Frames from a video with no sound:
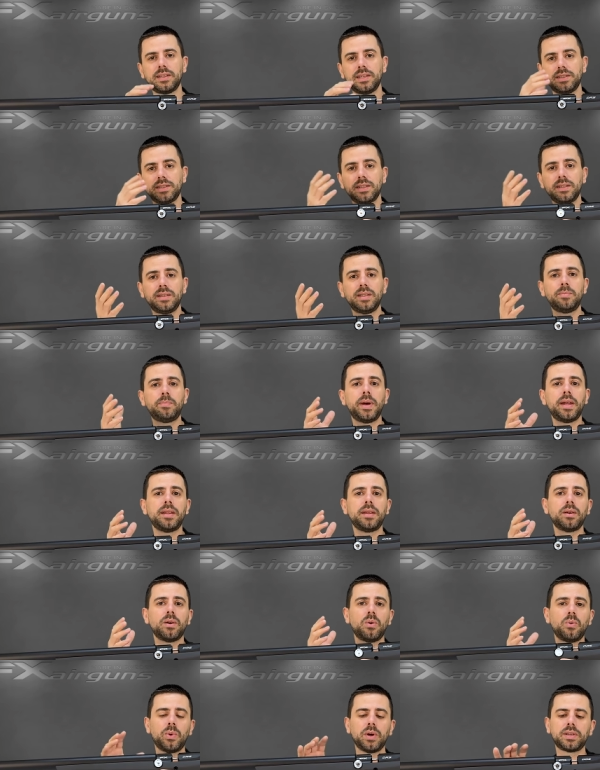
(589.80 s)
this,
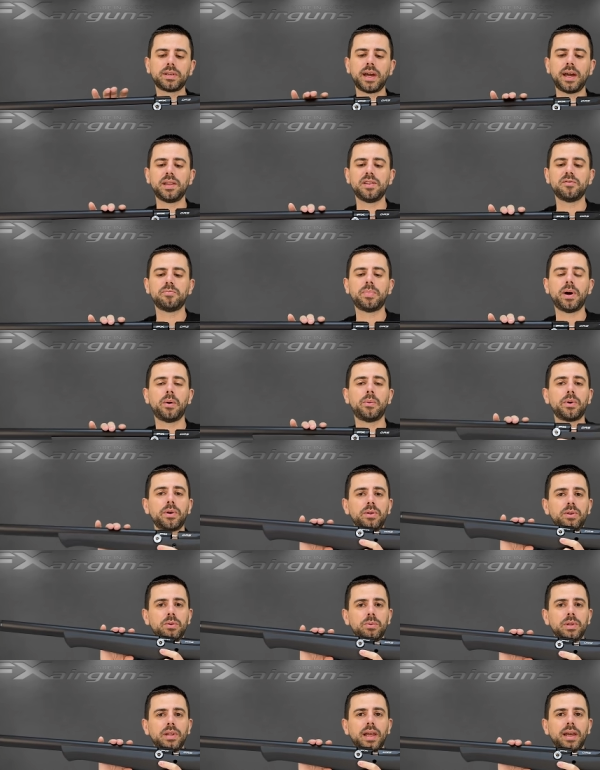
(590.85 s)
depending on what kind of power
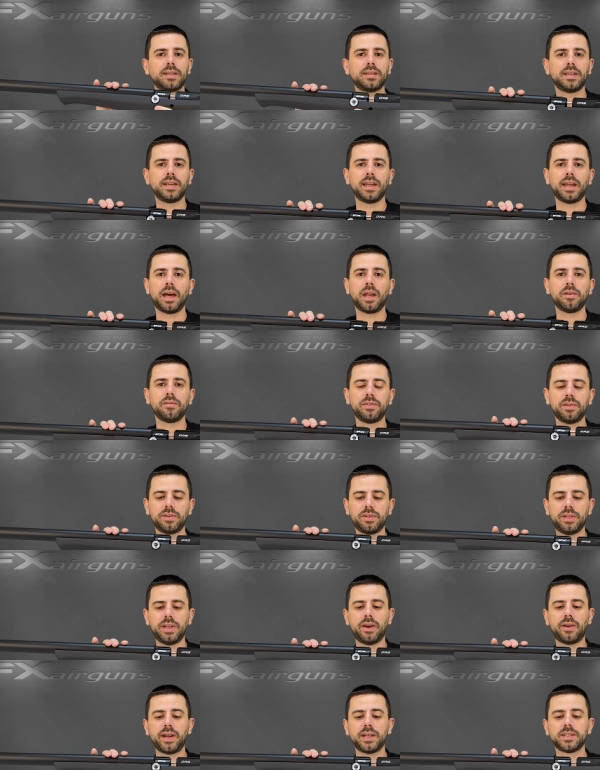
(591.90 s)
you would like to get out of your
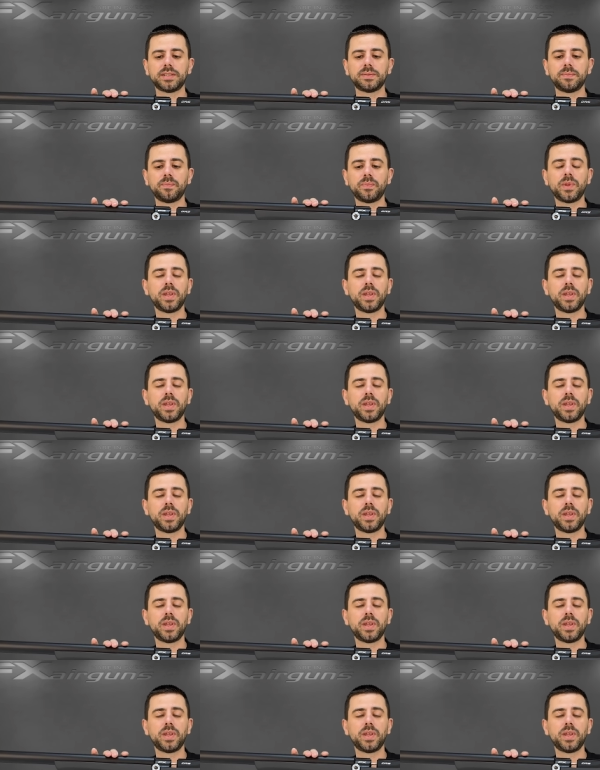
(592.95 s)
D R S.